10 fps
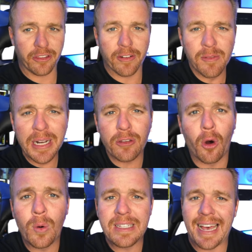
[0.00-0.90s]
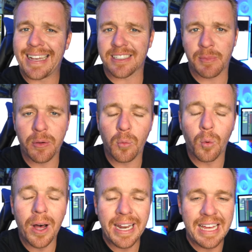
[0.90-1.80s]
So everybody's always asking me,
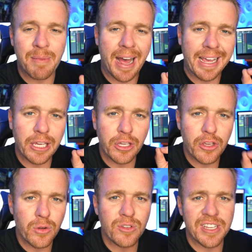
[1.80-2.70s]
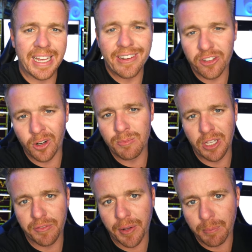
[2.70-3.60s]
what am I using in terms
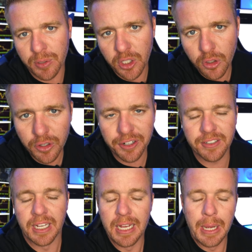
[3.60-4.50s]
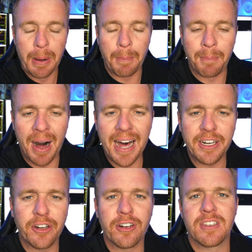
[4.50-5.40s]
of computers,
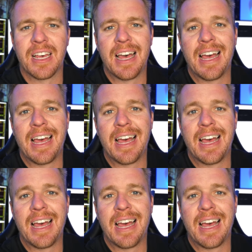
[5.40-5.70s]
monitors,